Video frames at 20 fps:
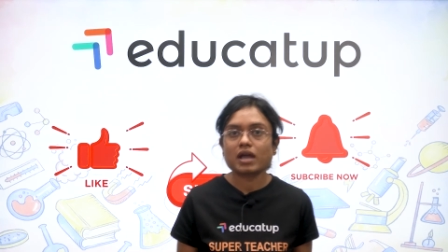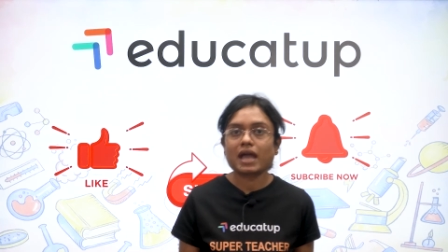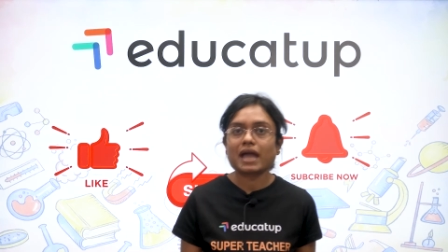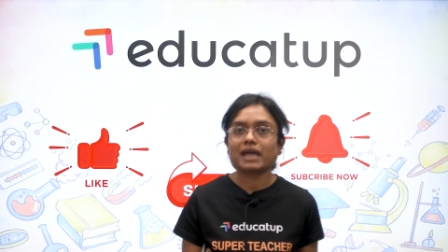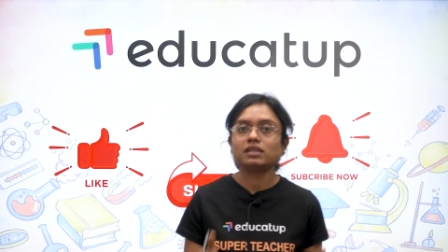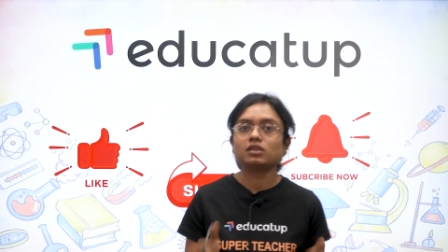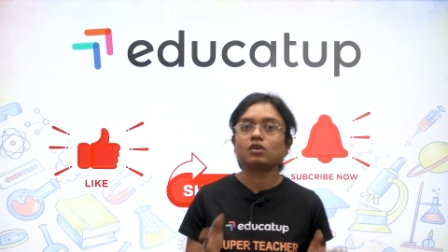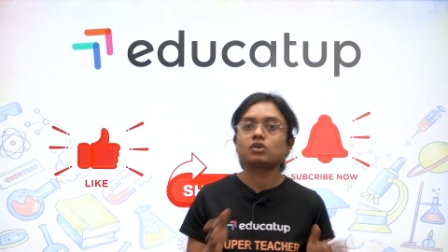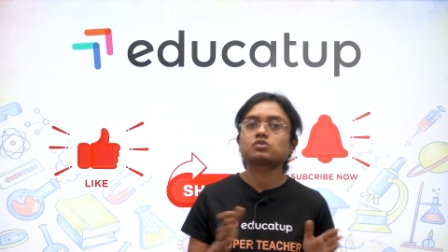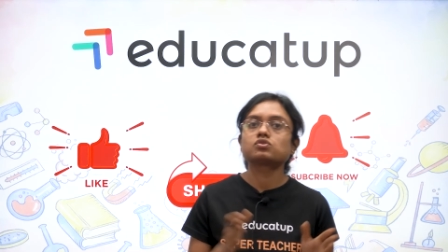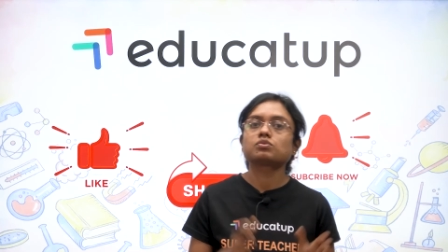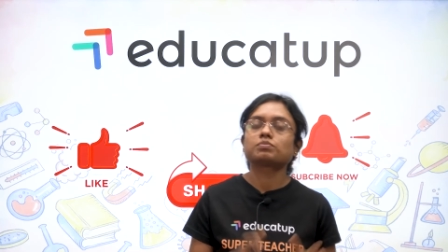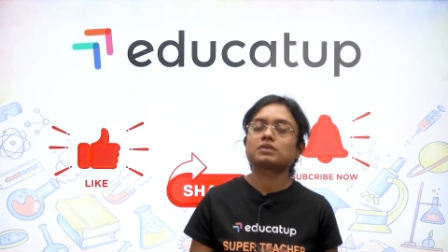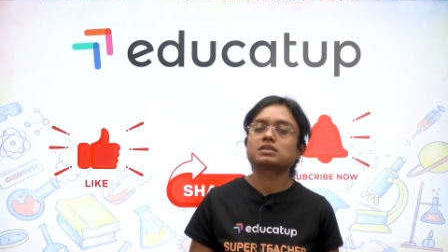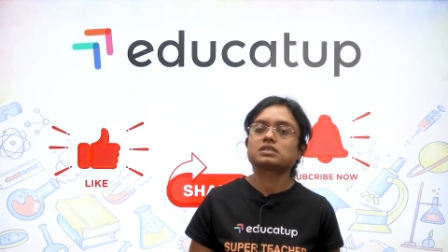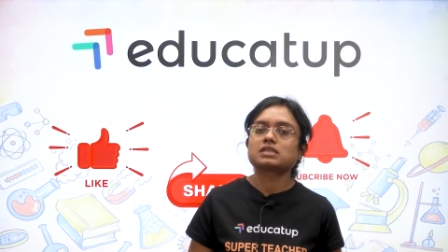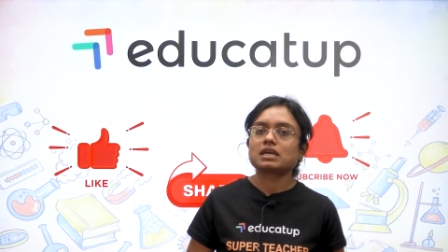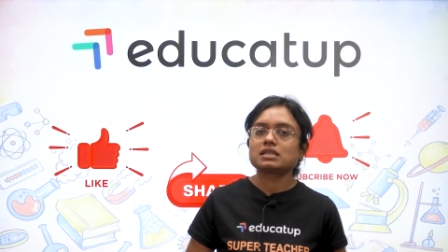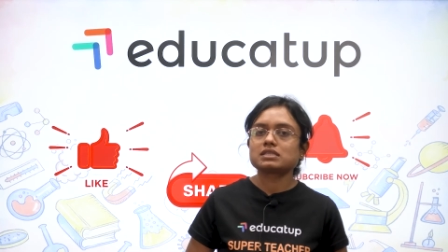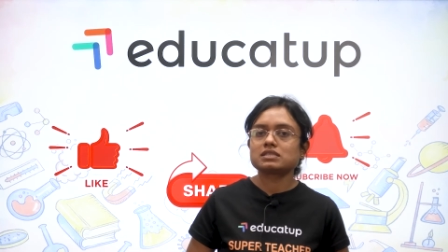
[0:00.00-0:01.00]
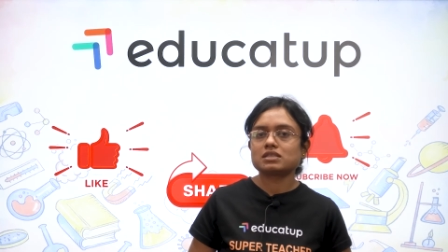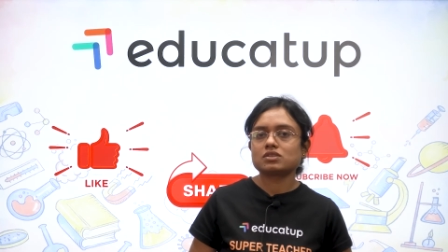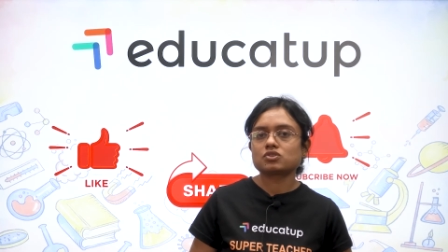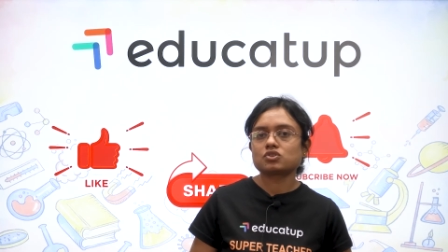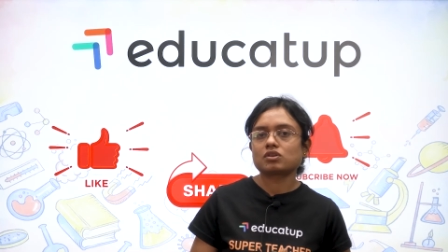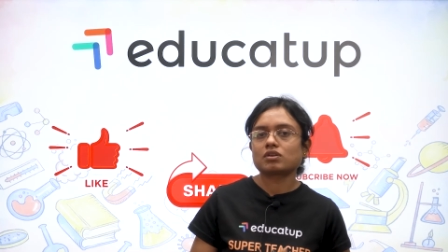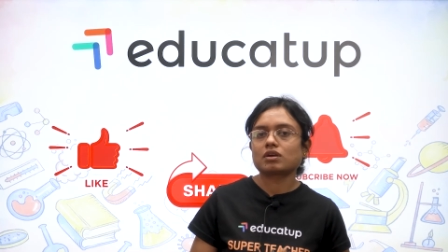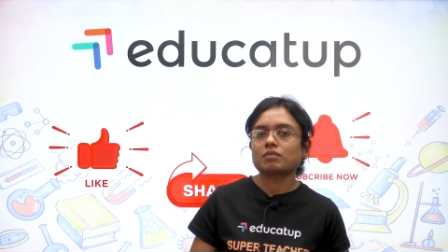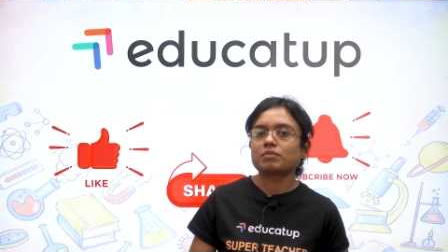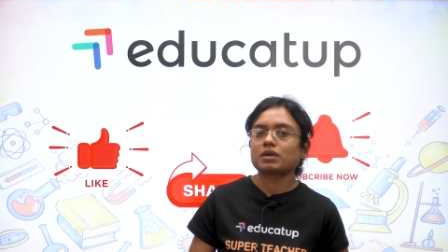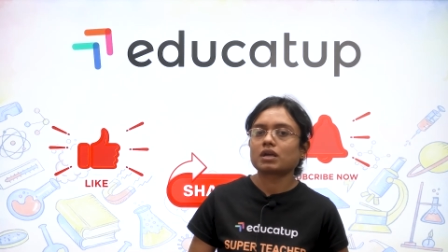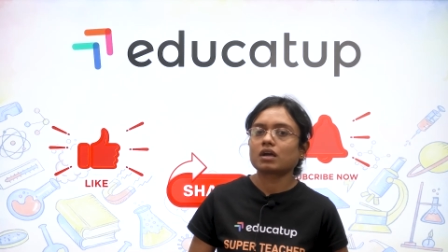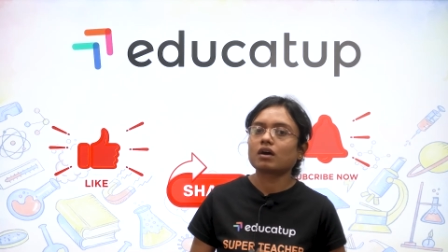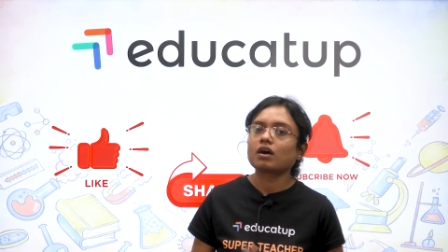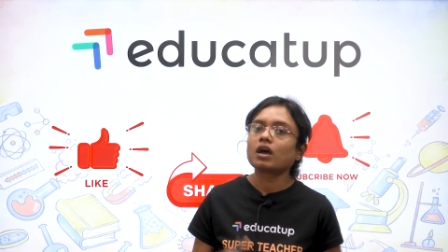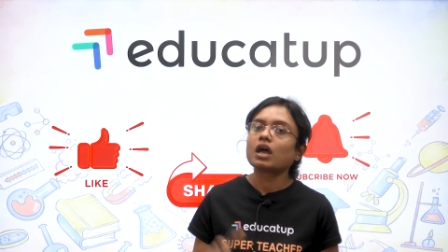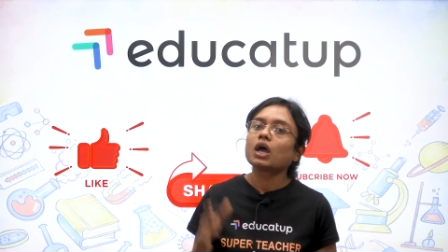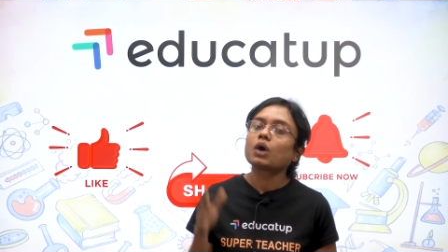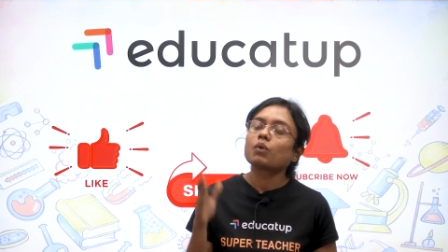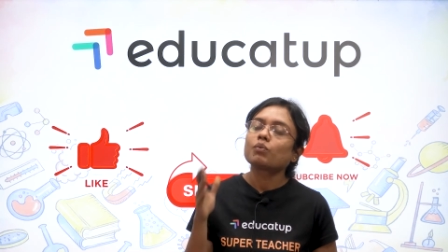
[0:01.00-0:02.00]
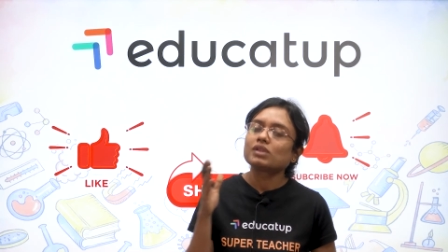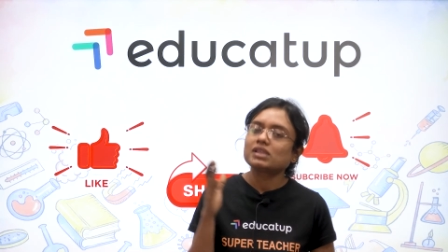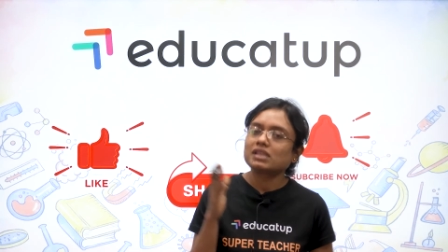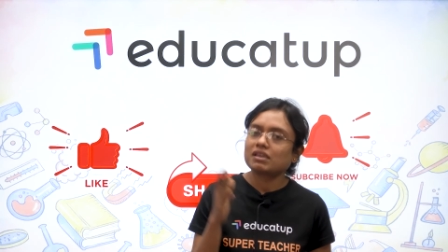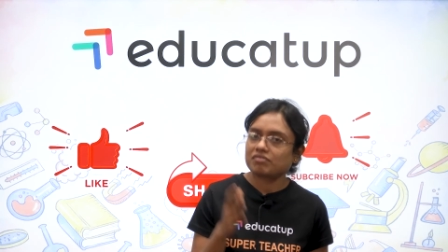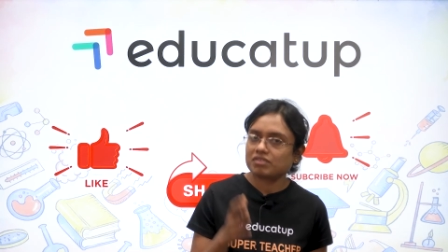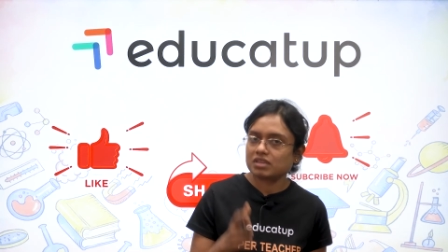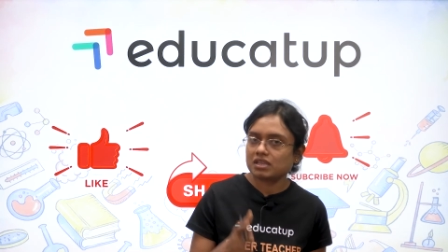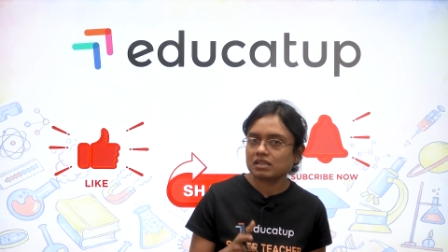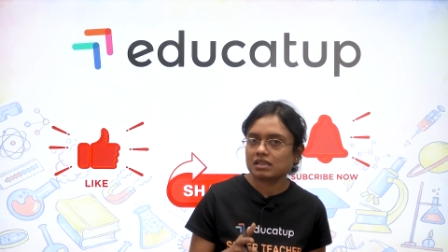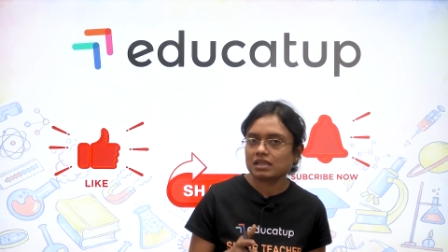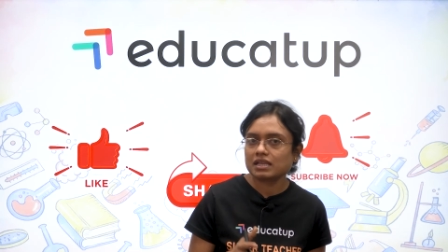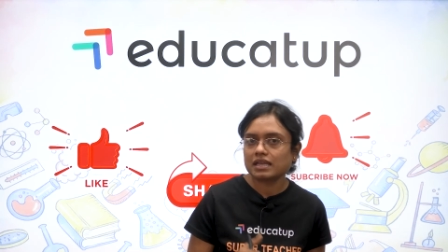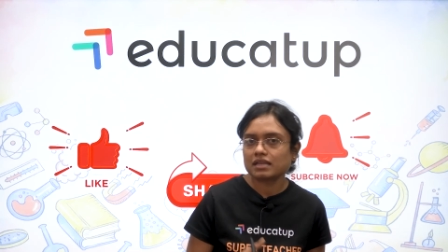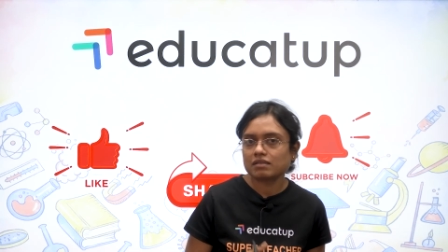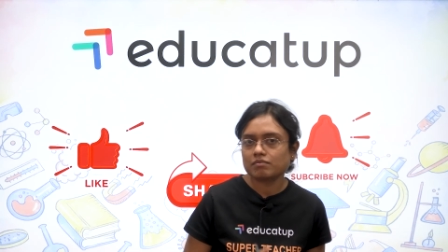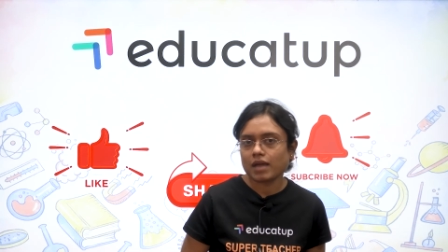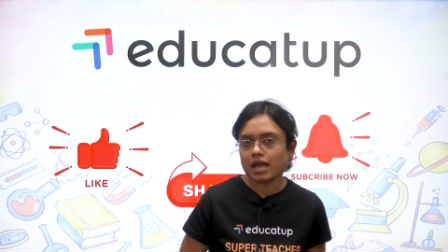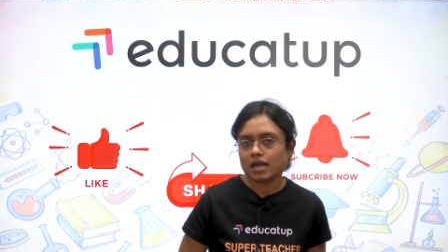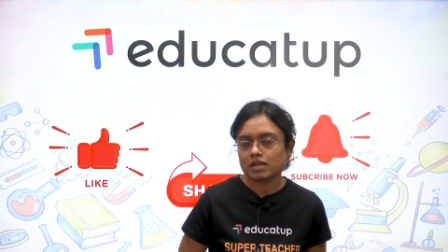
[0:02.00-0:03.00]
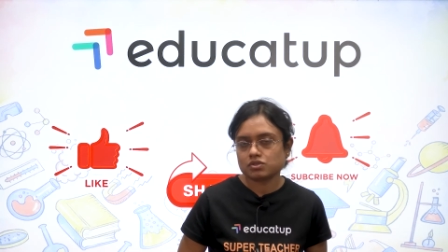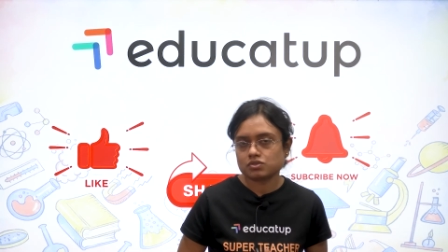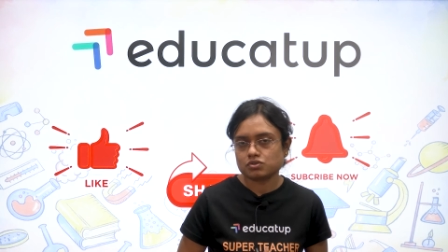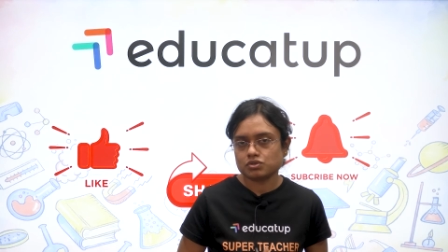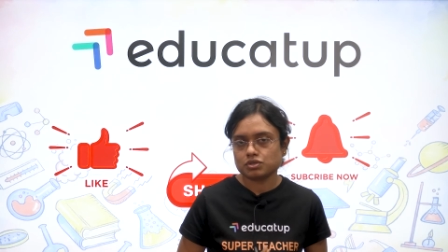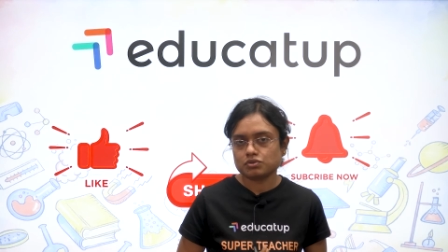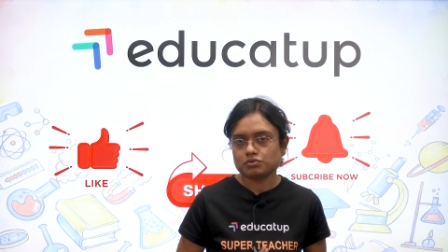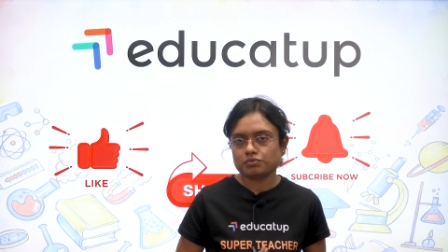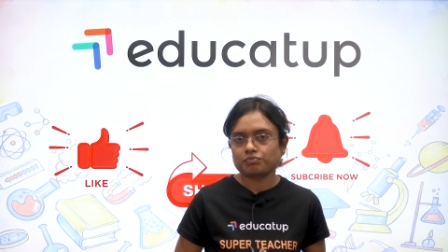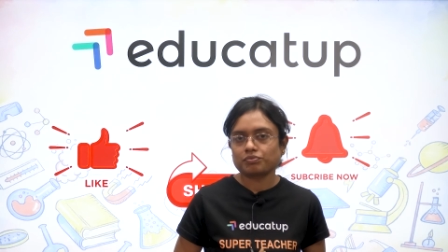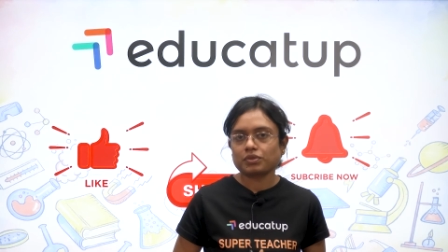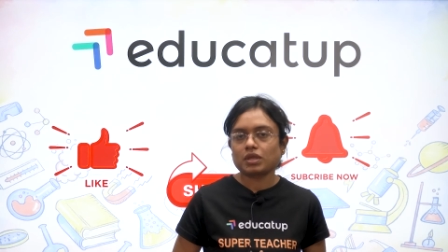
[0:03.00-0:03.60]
and your super science teacher Ambika will definitely get back to you.